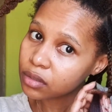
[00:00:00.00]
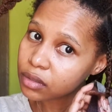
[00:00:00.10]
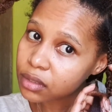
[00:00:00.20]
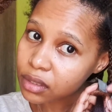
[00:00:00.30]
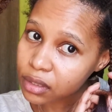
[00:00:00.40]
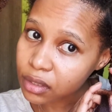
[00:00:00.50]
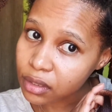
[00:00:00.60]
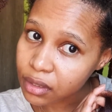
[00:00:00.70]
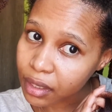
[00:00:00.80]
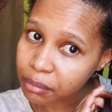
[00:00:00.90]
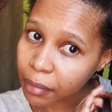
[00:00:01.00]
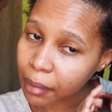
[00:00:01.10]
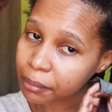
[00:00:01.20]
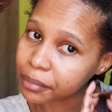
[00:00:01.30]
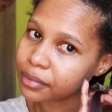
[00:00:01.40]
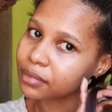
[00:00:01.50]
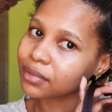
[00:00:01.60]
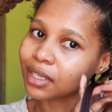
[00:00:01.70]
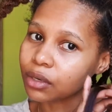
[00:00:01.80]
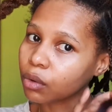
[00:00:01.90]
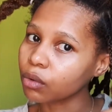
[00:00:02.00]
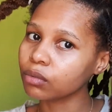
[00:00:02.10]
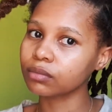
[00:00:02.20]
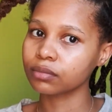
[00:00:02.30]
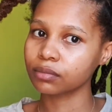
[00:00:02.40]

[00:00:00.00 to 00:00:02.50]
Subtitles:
See that bump? Ghetto.